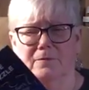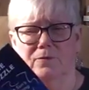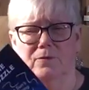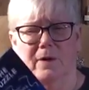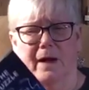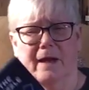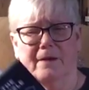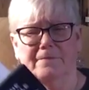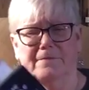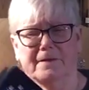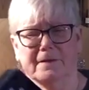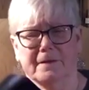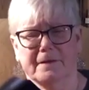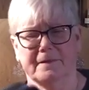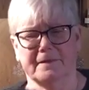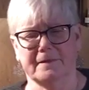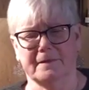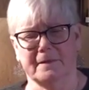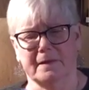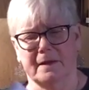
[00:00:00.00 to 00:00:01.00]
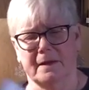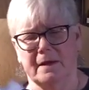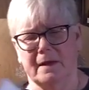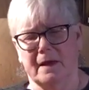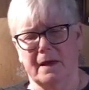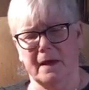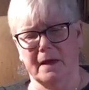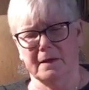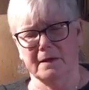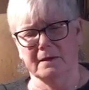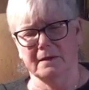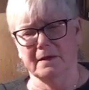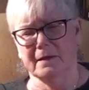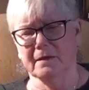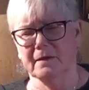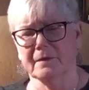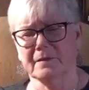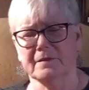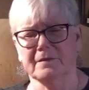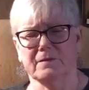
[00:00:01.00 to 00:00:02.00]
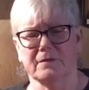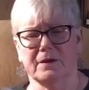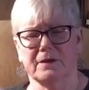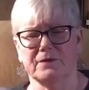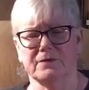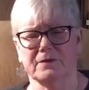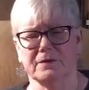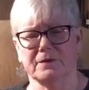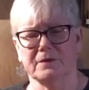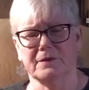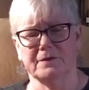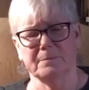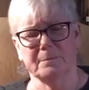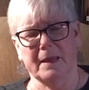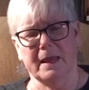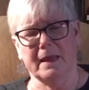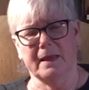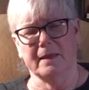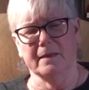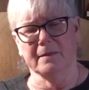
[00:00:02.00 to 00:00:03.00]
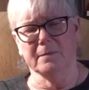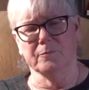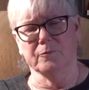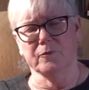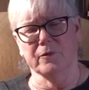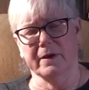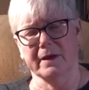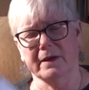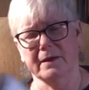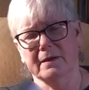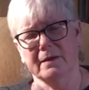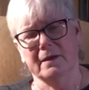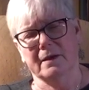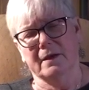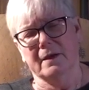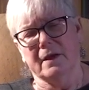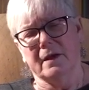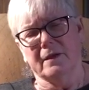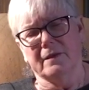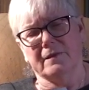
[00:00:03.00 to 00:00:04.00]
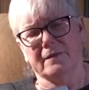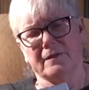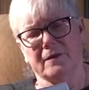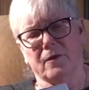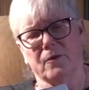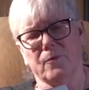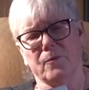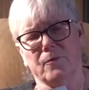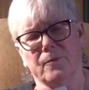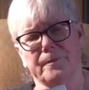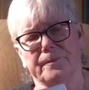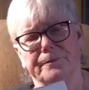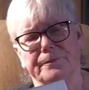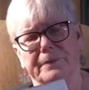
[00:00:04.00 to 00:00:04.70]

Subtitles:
graphics and illustrations making the point. So,